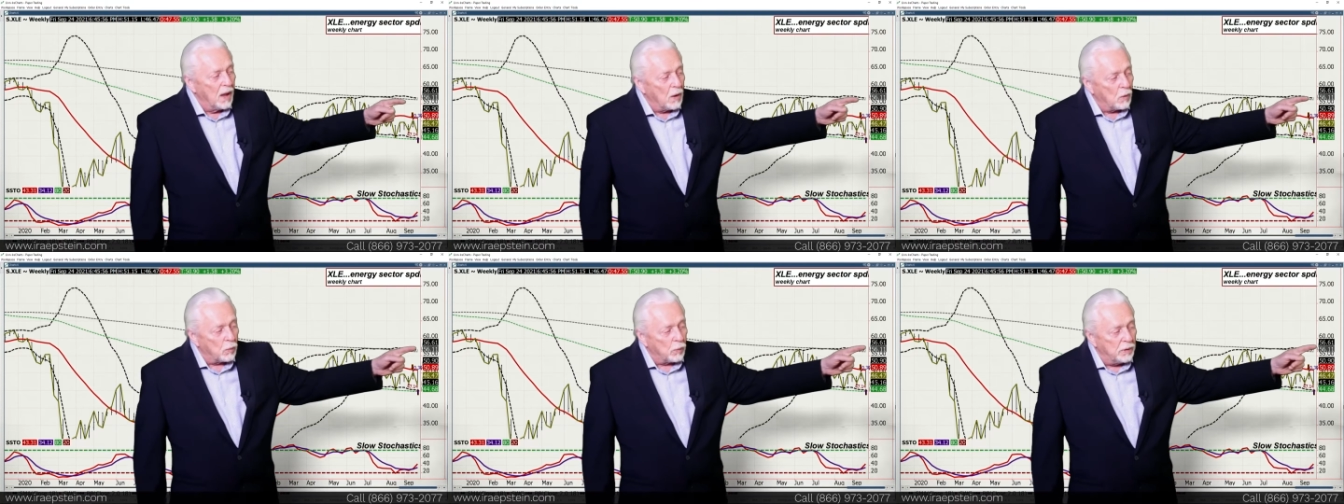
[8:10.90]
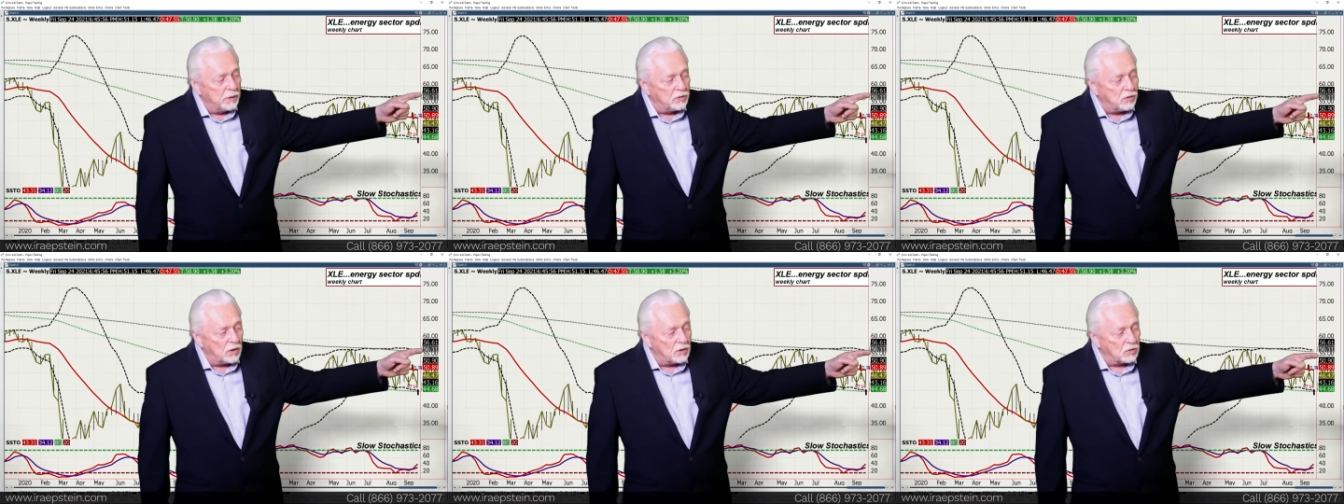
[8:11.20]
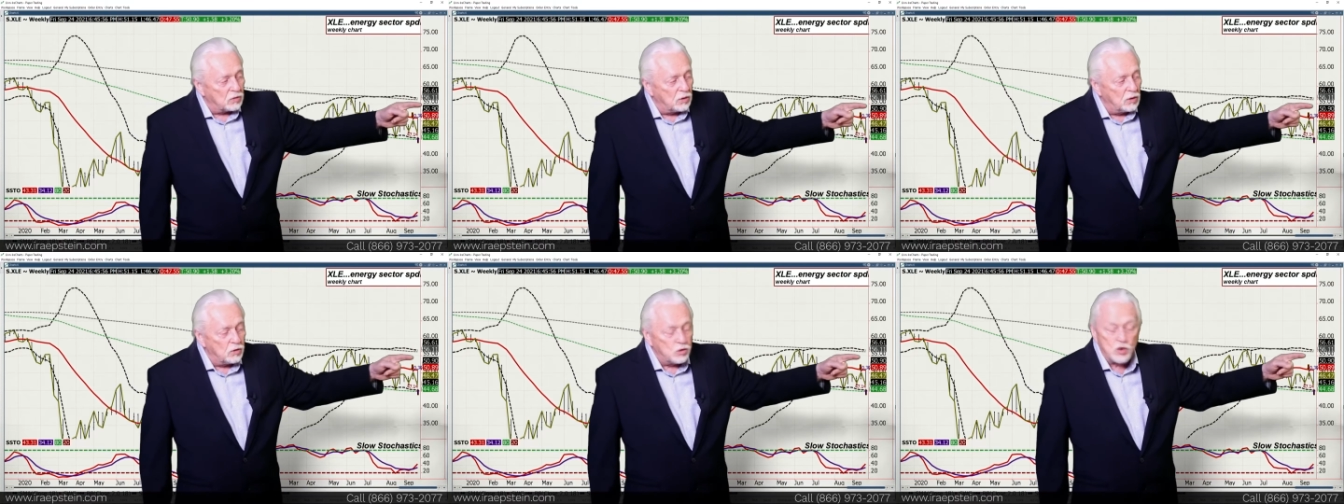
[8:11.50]

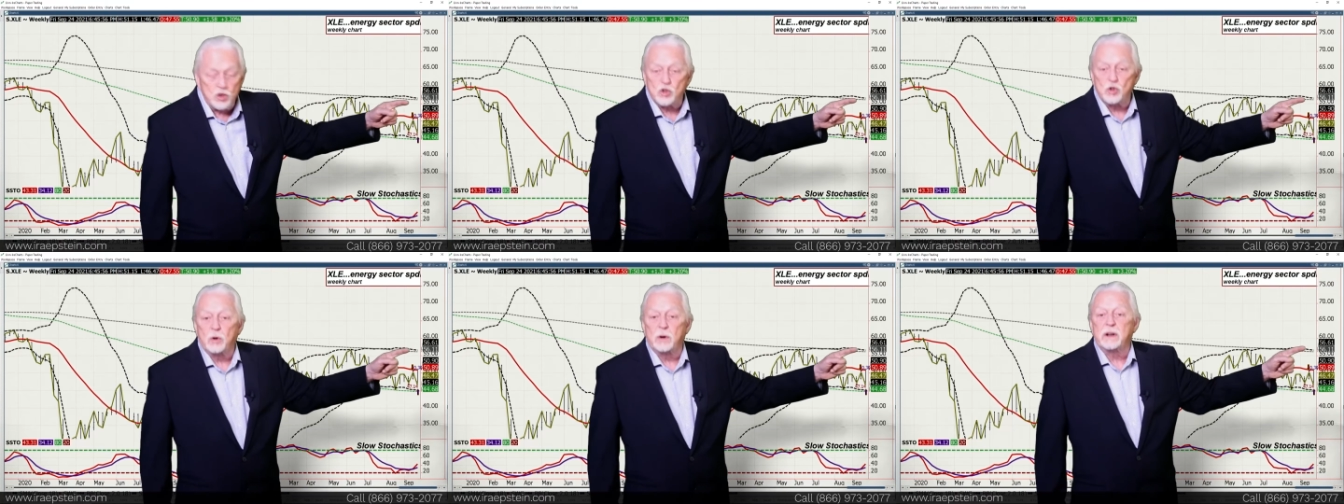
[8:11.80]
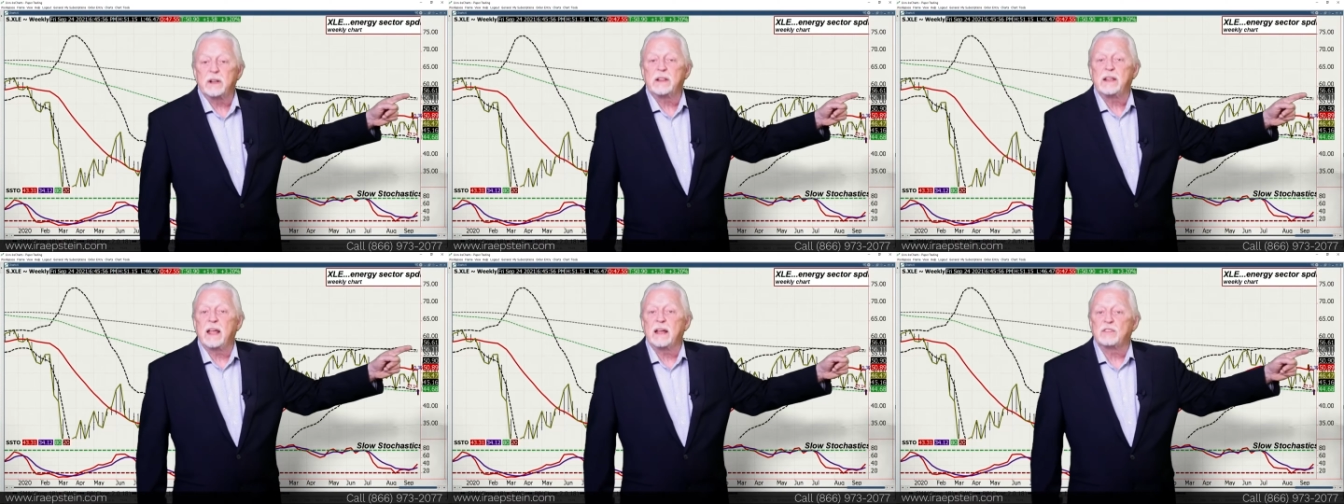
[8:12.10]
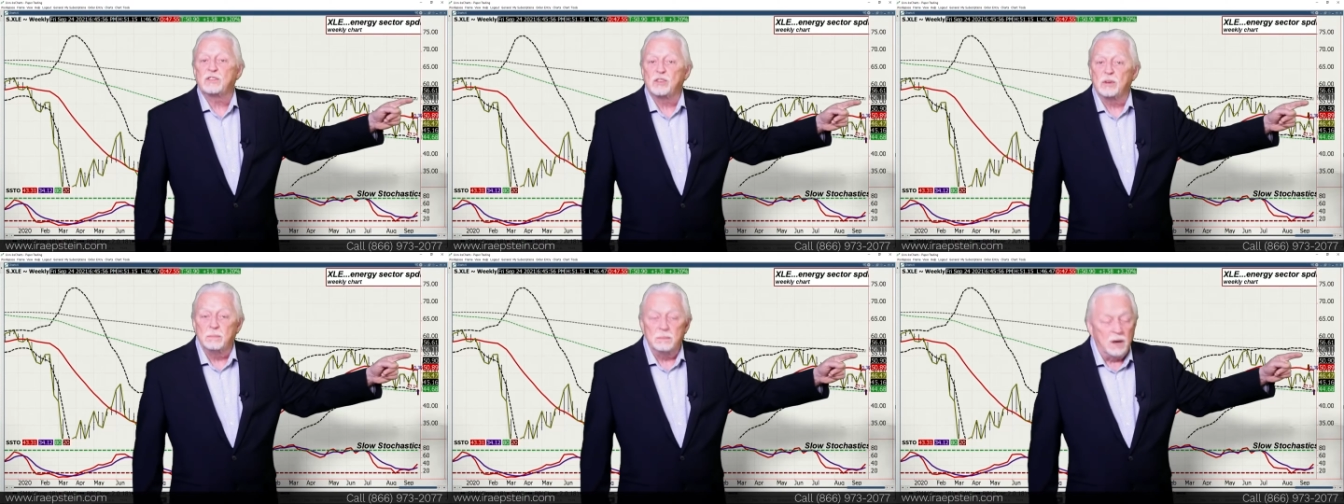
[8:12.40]
resistance, should it
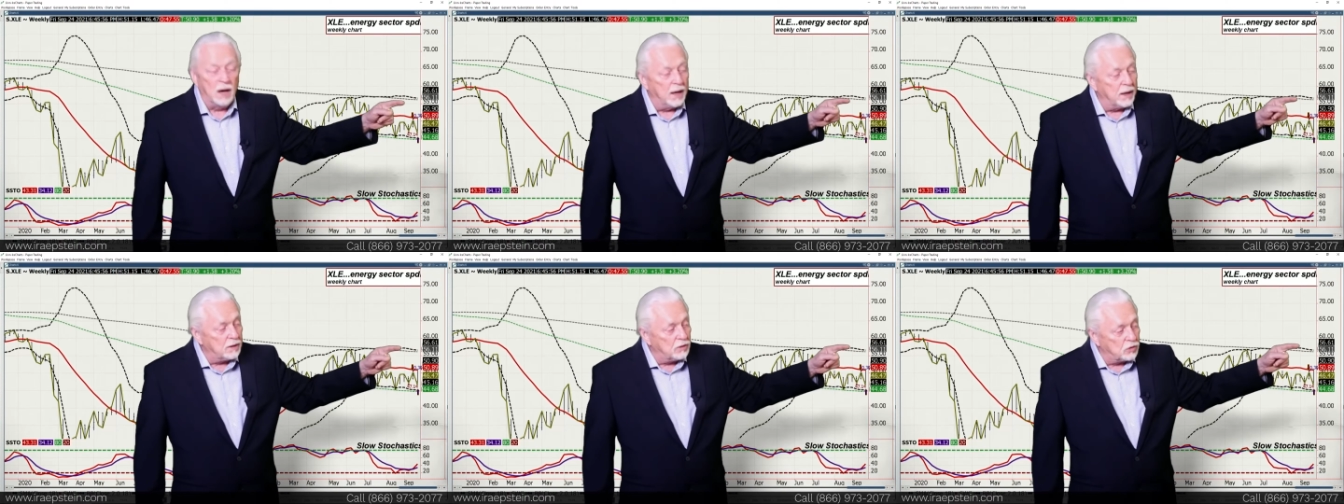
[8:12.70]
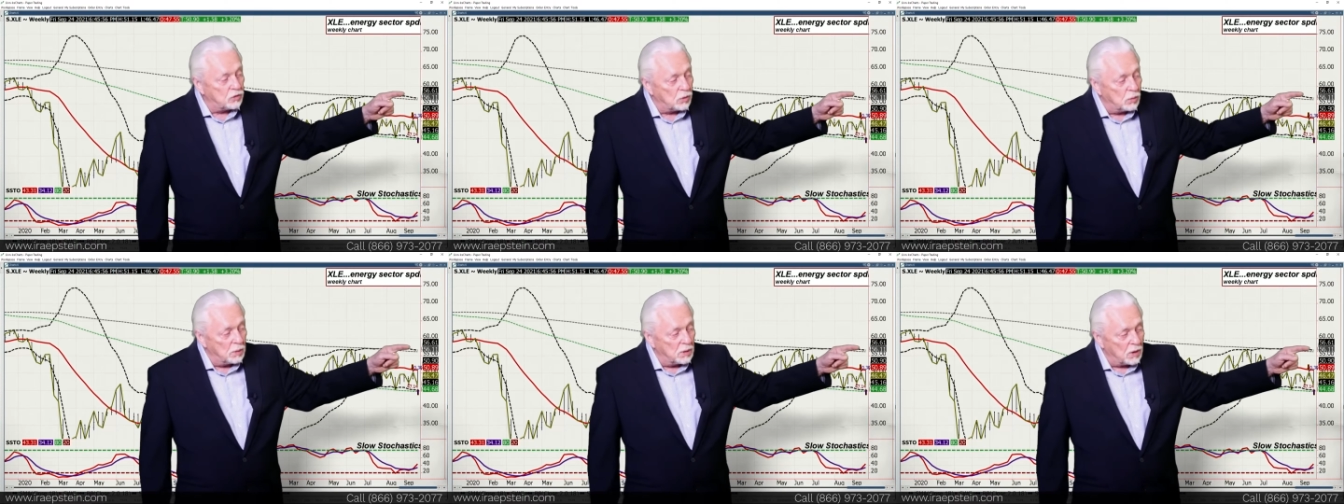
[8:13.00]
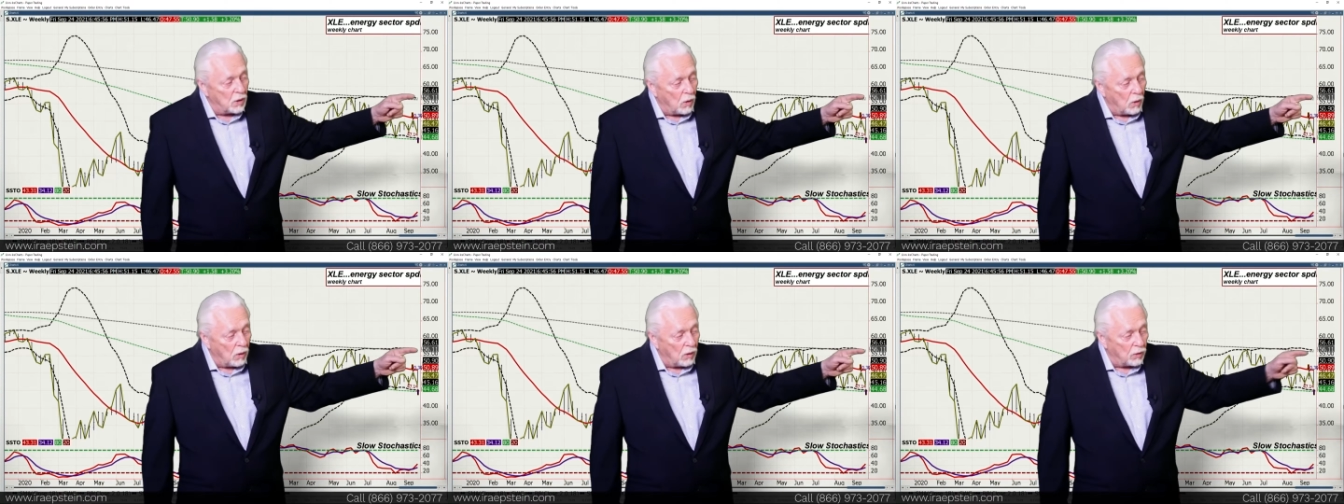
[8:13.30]
get some legs to it,
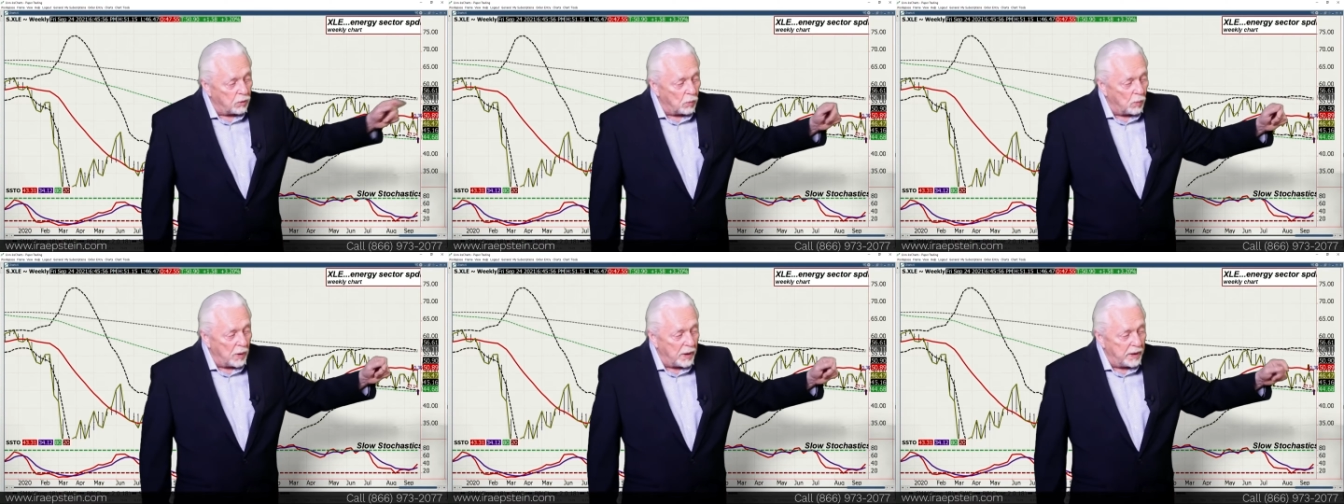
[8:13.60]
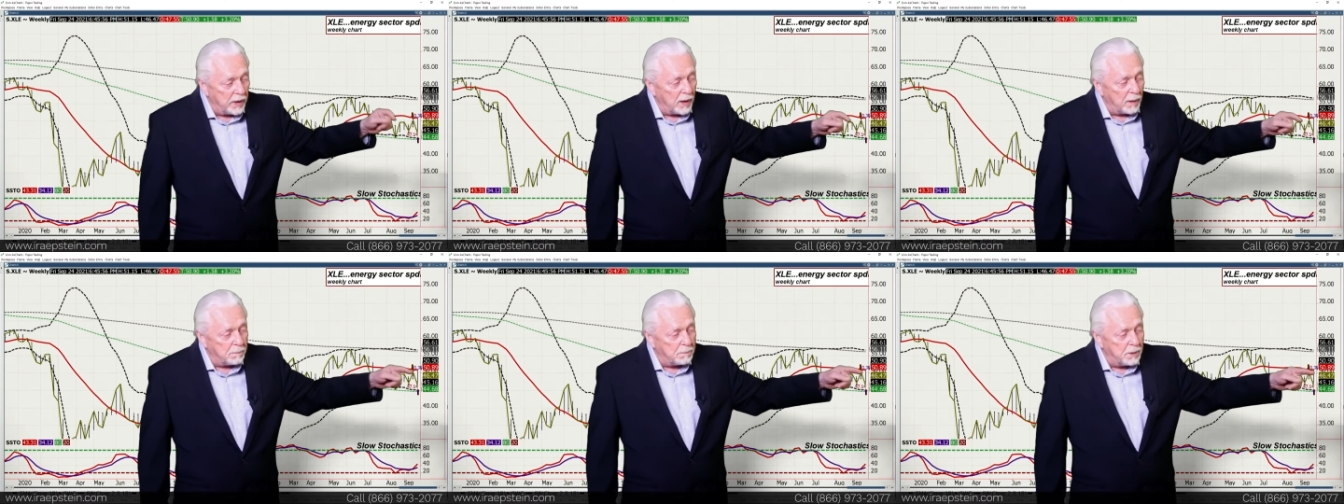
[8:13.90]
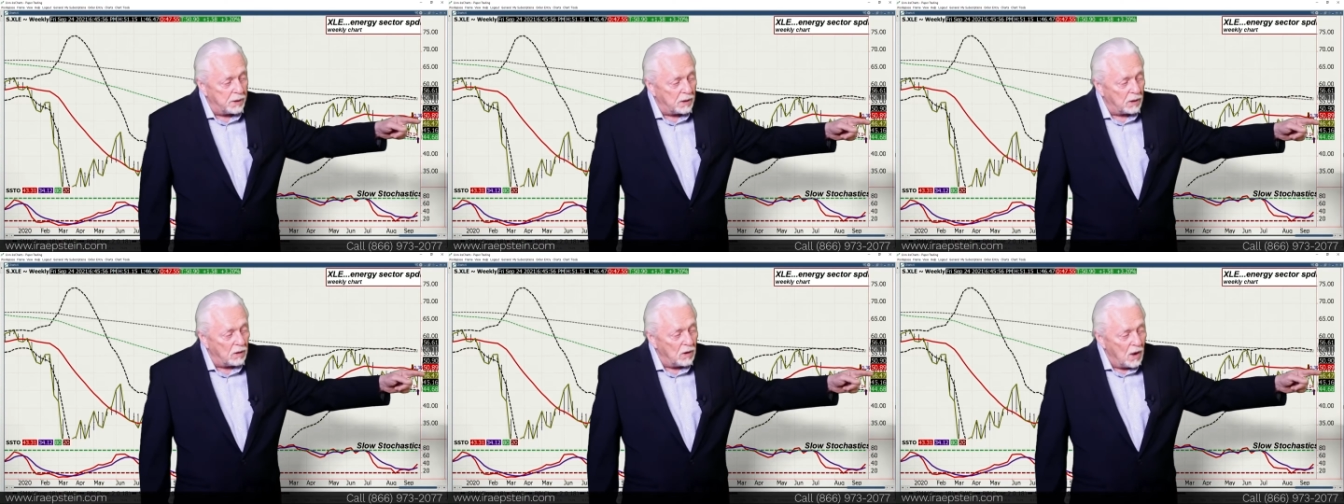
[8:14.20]
all the way up
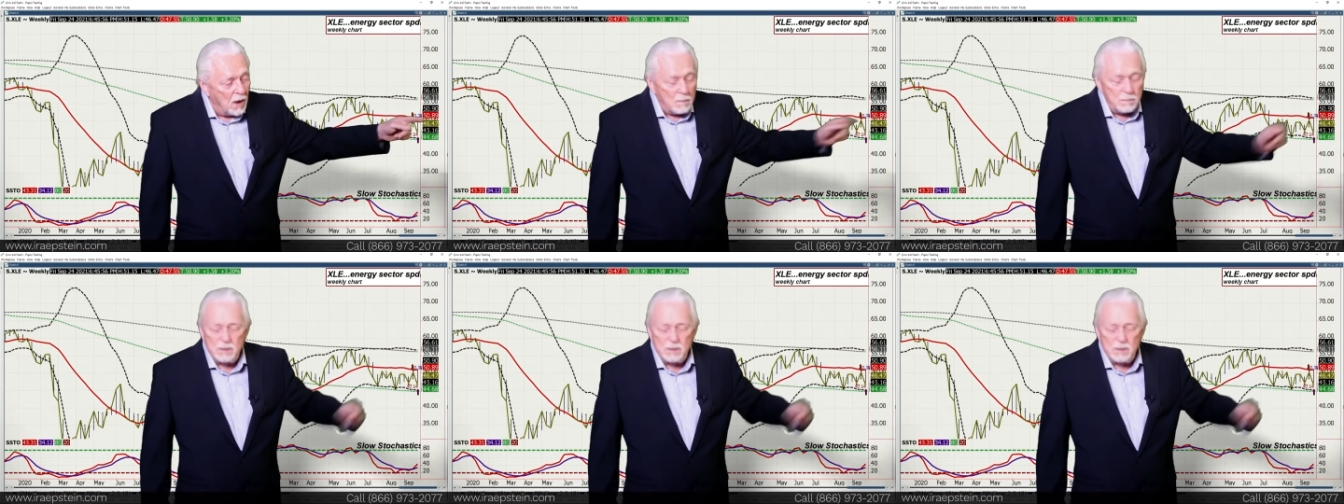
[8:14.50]
here.